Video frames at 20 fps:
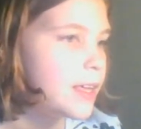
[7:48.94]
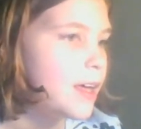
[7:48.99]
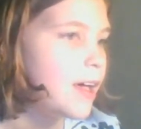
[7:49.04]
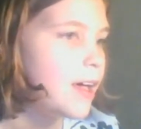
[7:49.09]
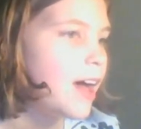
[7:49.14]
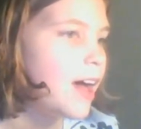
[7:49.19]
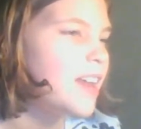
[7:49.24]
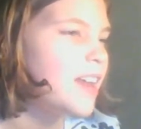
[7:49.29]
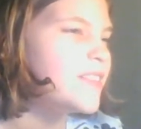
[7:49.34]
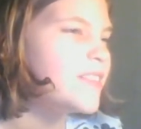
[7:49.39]

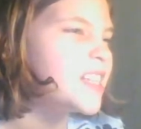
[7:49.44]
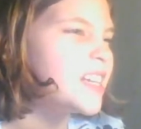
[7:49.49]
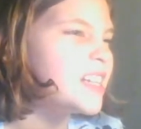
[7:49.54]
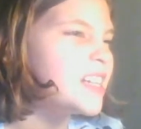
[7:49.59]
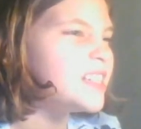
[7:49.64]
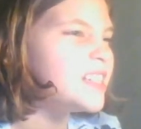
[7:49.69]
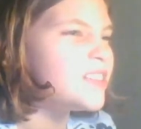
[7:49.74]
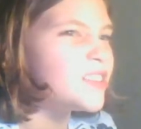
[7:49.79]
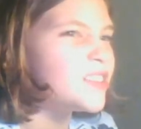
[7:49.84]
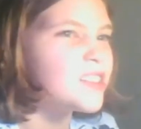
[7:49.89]
All of a sudden,
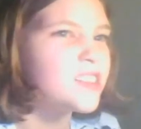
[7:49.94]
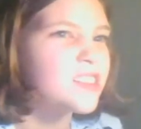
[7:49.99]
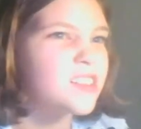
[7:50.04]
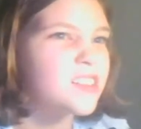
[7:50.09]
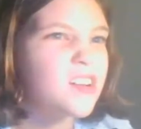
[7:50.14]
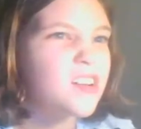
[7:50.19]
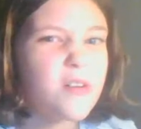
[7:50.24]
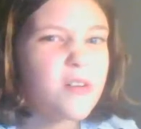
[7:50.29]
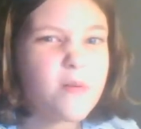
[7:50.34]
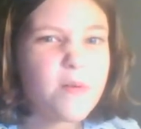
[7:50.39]
you just
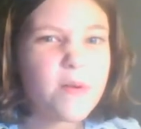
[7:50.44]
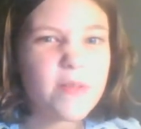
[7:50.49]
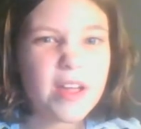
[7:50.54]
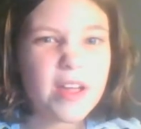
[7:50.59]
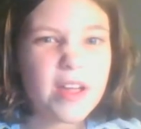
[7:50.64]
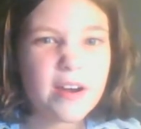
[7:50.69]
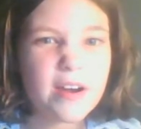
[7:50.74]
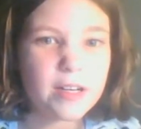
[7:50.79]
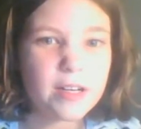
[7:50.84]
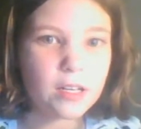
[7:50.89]
go over
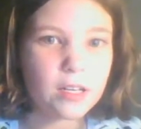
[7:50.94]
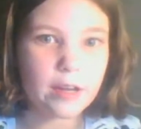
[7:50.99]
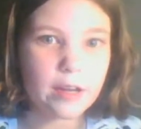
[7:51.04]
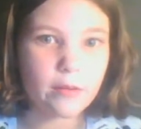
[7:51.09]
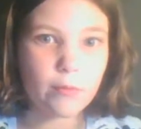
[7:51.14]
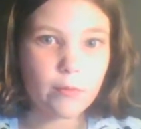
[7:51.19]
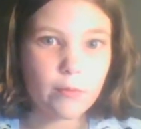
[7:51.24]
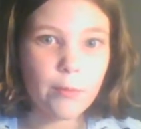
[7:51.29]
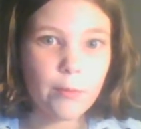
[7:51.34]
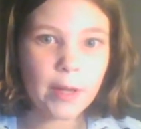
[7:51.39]
there and you're like,
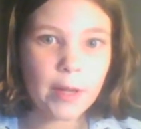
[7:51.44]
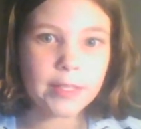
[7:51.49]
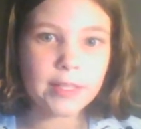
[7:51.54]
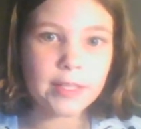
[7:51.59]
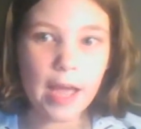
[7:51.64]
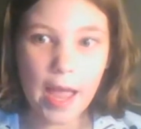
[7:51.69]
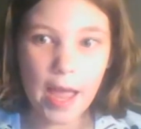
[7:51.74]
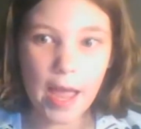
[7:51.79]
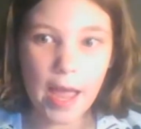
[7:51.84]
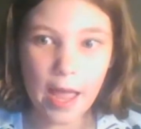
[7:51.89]
what
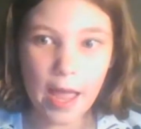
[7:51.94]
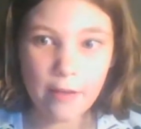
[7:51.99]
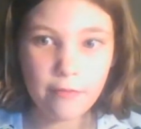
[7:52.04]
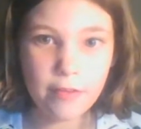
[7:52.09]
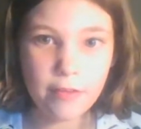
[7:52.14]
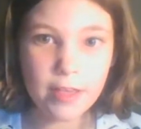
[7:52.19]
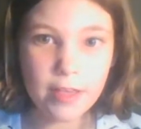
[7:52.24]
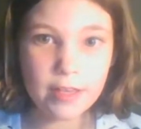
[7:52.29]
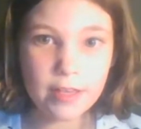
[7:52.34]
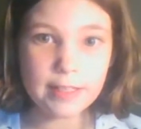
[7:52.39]
the F
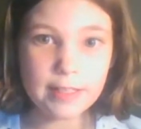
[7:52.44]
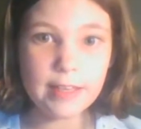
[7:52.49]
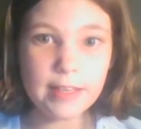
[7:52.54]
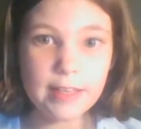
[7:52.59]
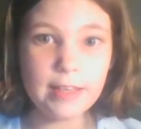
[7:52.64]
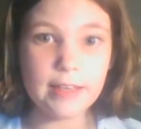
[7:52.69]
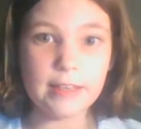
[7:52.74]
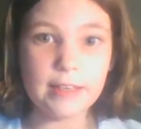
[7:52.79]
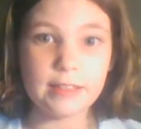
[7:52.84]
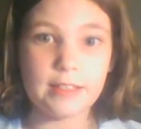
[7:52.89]
is
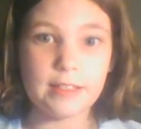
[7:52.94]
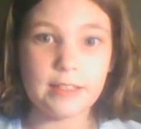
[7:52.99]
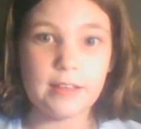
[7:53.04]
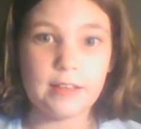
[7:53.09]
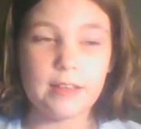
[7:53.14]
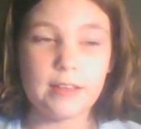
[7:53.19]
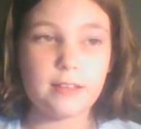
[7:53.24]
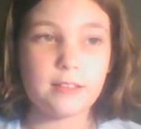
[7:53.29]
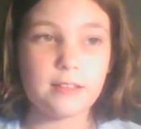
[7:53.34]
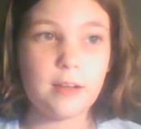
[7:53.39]
this?
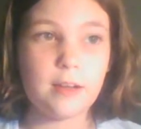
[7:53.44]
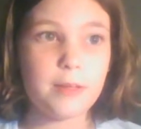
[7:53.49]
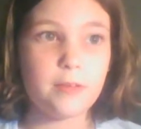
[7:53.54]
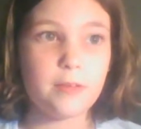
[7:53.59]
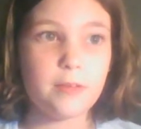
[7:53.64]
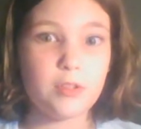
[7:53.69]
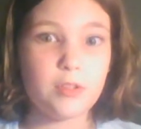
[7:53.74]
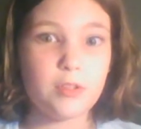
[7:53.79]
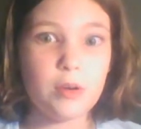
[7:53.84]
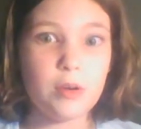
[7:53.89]

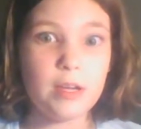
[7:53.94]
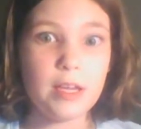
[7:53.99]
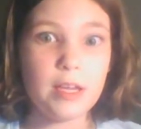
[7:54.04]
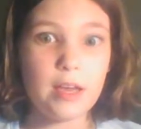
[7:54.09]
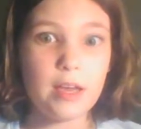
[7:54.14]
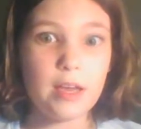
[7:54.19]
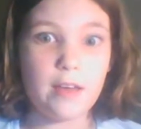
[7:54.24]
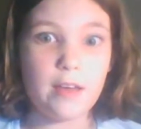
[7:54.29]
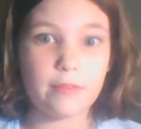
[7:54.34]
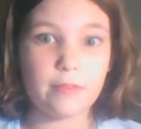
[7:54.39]

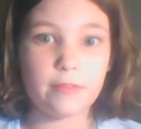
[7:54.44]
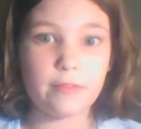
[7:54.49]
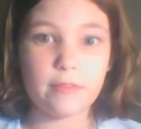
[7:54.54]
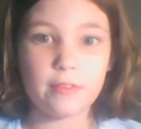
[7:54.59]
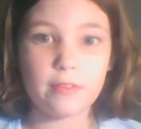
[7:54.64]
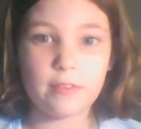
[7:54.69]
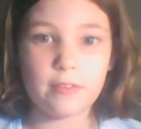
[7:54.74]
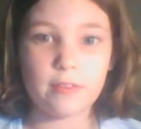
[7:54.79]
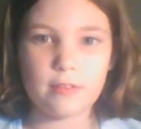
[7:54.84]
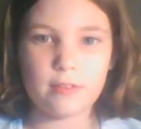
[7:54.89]
W2EF.
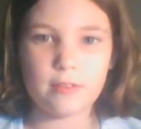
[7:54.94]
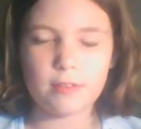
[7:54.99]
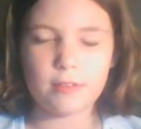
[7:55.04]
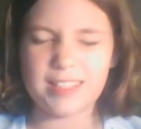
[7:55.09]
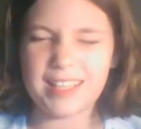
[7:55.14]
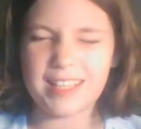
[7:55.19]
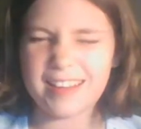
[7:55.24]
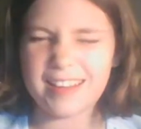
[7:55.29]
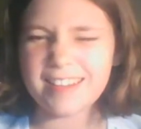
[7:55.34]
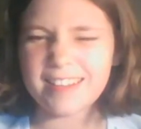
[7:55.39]

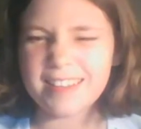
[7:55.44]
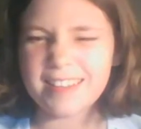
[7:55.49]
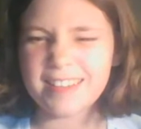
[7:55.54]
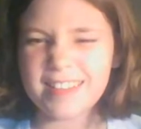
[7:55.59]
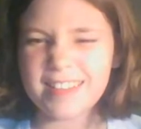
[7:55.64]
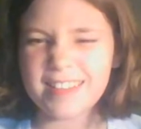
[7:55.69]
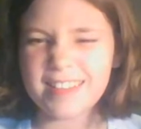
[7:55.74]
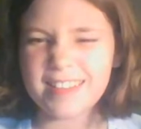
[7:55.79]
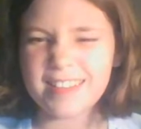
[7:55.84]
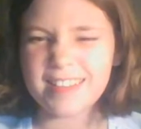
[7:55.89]
Did I just
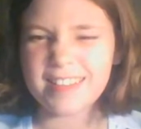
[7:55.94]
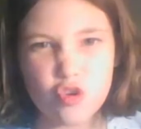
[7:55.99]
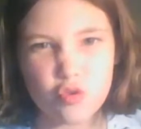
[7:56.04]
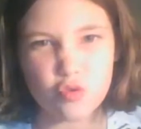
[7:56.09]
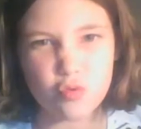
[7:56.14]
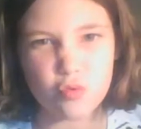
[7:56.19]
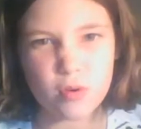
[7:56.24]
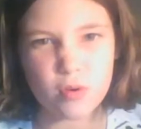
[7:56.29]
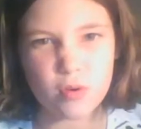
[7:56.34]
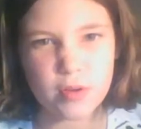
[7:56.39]
say
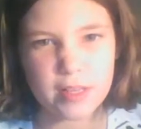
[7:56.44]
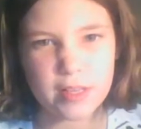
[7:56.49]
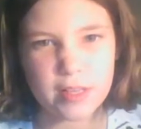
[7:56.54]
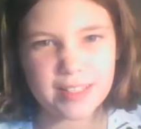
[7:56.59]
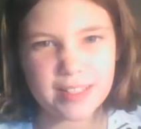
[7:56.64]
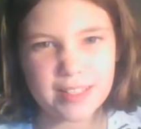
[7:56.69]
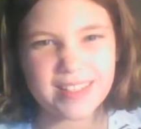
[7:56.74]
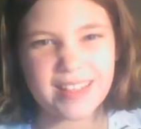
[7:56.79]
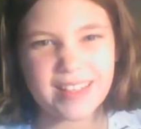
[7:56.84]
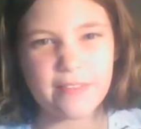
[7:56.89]
2
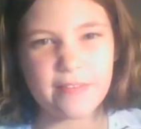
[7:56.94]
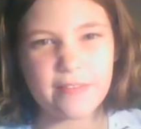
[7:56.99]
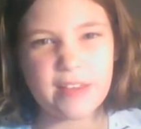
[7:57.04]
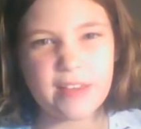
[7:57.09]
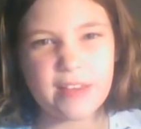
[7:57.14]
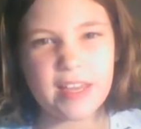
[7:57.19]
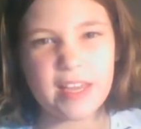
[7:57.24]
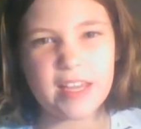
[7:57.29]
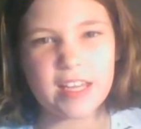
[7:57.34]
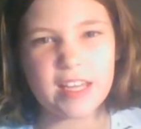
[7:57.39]
instead of
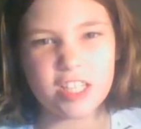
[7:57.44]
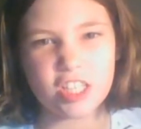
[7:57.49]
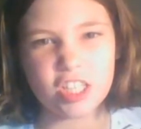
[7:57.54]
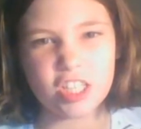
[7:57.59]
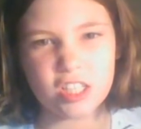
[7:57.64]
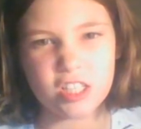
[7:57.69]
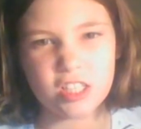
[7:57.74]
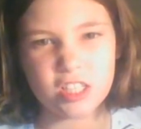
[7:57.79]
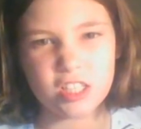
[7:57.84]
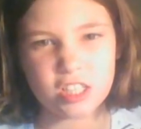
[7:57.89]
H?
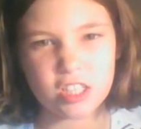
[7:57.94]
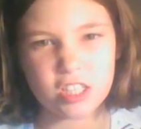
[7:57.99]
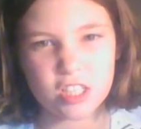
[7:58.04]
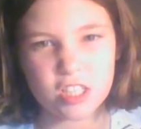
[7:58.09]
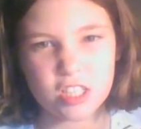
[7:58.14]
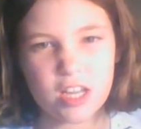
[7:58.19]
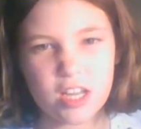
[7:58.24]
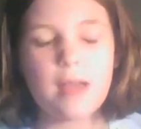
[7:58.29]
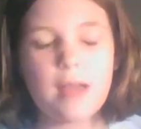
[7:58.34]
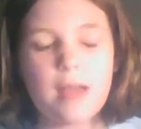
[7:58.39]

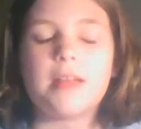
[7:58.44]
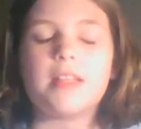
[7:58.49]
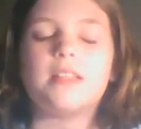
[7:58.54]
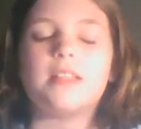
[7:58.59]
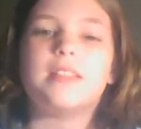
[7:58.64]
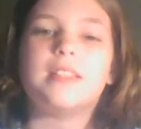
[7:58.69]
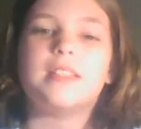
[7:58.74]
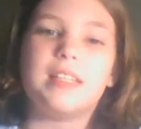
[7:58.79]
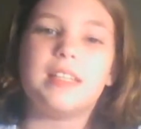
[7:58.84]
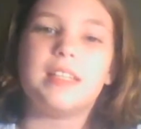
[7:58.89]
I meant
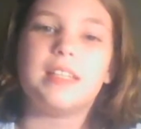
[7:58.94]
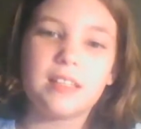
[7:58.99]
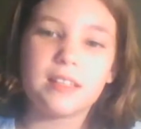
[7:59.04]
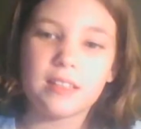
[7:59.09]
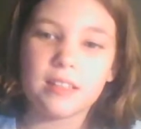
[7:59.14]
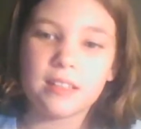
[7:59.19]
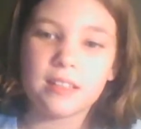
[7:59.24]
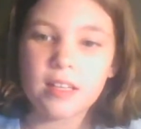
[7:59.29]
T.